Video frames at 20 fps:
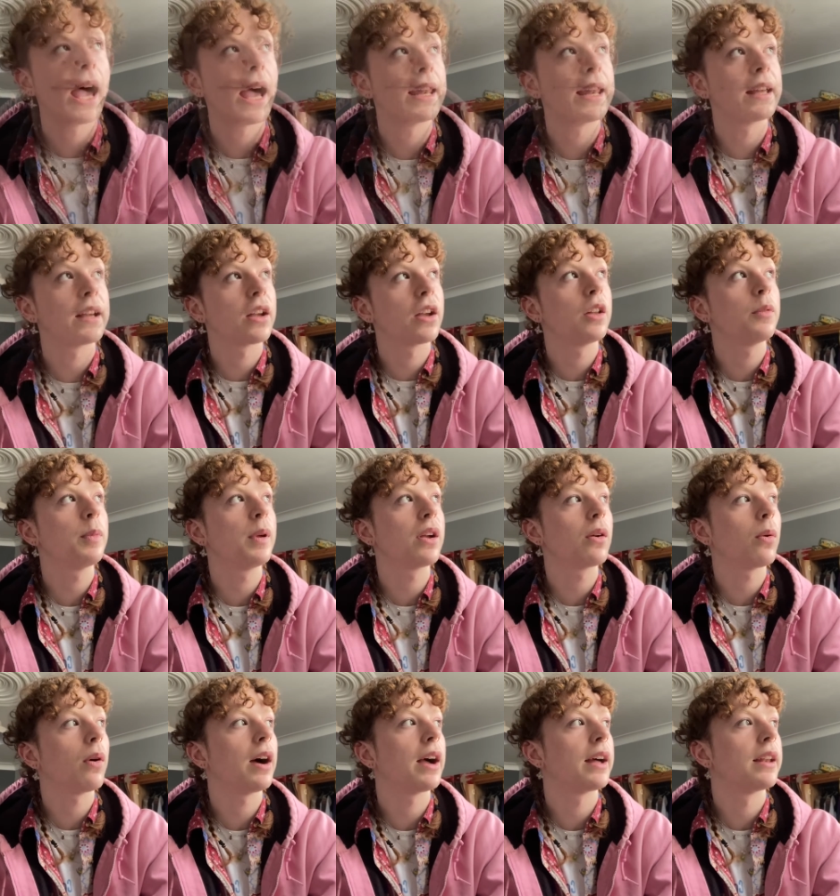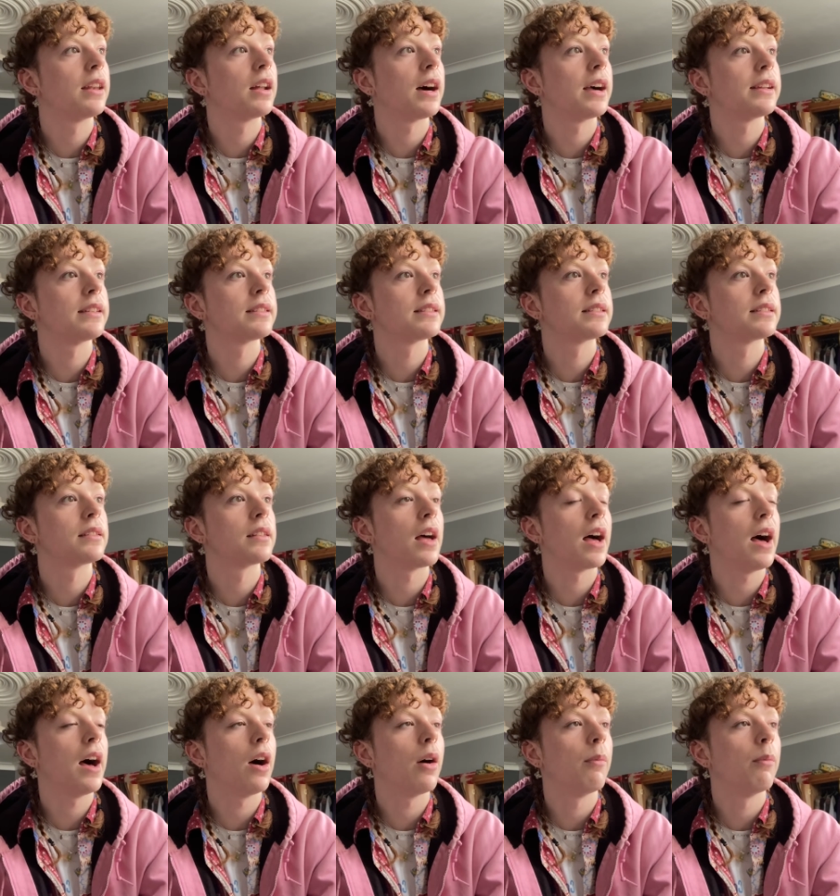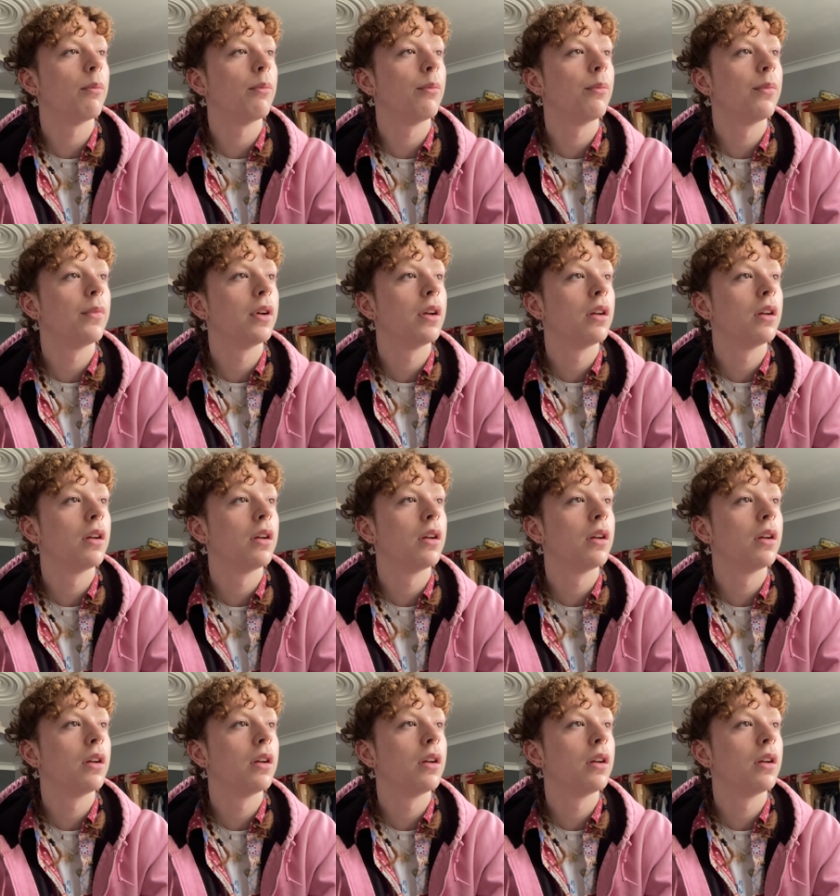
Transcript: And it could be quite a nice um,